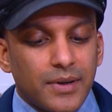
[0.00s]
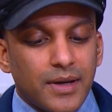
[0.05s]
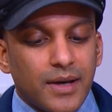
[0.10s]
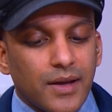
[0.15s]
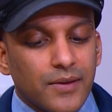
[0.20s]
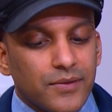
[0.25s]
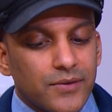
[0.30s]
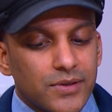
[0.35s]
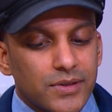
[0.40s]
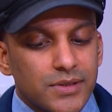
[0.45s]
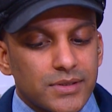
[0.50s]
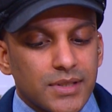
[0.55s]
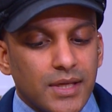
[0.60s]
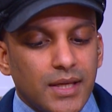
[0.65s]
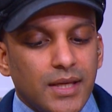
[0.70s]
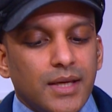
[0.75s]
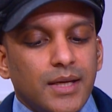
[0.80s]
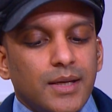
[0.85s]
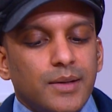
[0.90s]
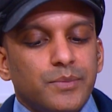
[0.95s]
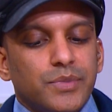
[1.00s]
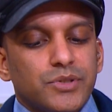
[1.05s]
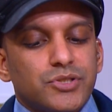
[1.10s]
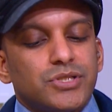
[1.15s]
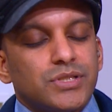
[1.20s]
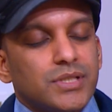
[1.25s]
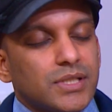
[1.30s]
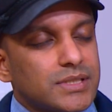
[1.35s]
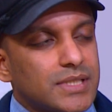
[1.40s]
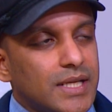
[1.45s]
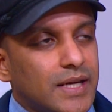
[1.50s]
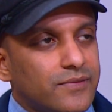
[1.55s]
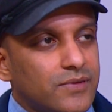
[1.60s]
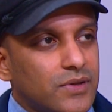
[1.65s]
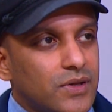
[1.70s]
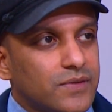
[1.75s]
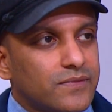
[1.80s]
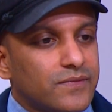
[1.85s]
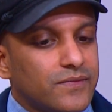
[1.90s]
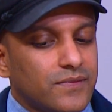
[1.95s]
others, but she doesn't have a
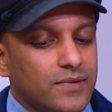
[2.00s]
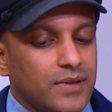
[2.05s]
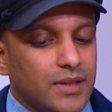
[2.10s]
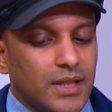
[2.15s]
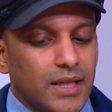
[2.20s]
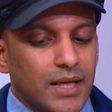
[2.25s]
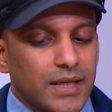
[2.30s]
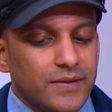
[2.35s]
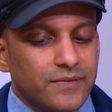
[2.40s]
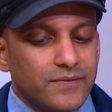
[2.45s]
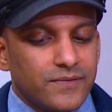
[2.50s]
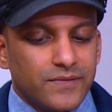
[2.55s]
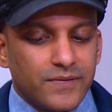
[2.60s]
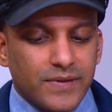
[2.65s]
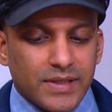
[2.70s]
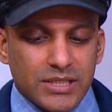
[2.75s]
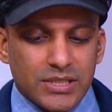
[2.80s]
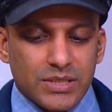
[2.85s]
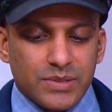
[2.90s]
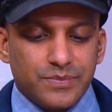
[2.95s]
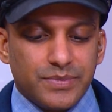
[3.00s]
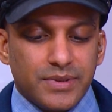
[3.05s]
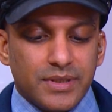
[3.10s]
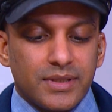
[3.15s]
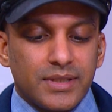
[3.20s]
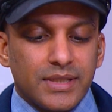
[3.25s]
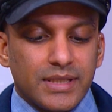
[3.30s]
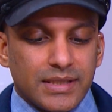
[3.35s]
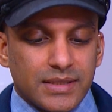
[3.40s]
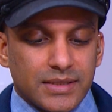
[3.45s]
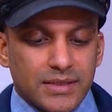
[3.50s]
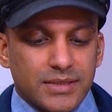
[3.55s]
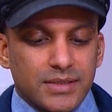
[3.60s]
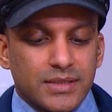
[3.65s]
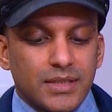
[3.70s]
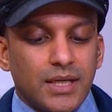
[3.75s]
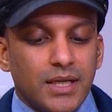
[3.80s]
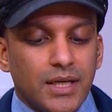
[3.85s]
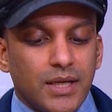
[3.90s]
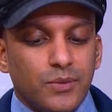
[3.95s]
lot of life experience,
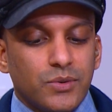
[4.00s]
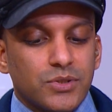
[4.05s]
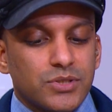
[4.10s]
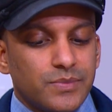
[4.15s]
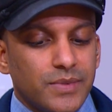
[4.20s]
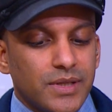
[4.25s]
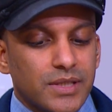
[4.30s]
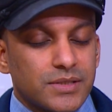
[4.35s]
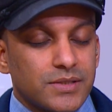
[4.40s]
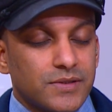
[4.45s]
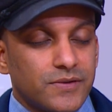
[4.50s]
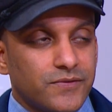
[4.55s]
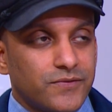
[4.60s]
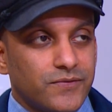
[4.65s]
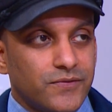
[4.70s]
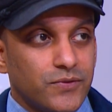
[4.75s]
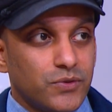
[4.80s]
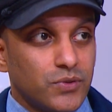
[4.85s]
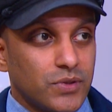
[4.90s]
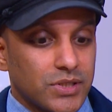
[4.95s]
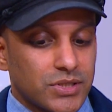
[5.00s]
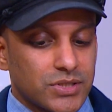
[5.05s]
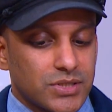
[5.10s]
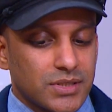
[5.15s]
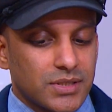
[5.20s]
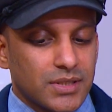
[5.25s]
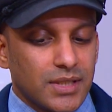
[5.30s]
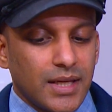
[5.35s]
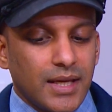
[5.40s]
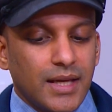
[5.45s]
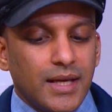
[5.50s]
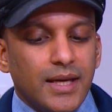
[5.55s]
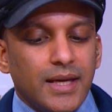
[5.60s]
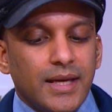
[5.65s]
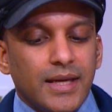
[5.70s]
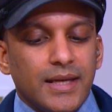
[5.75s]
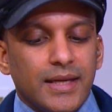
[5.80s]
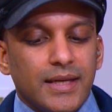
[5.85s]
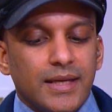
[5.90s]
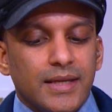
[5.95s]
which makes her foolish
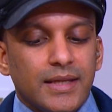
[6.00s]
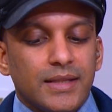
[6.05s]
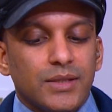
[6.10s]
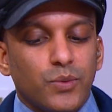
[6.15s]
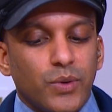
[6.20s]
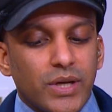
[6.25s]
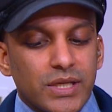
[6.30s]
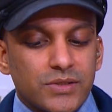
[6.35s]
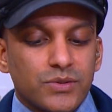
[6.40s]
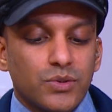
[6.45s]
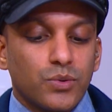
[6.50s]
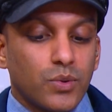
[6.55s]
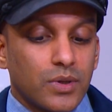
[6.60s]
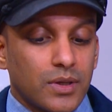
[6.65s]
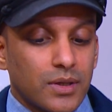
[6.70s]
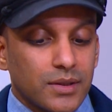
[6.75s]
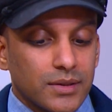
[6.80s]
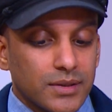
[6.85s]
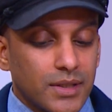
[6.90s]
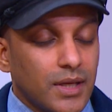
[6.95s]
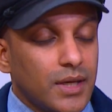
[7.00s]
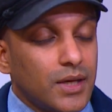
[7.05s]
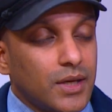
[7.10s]
in the ways of the world.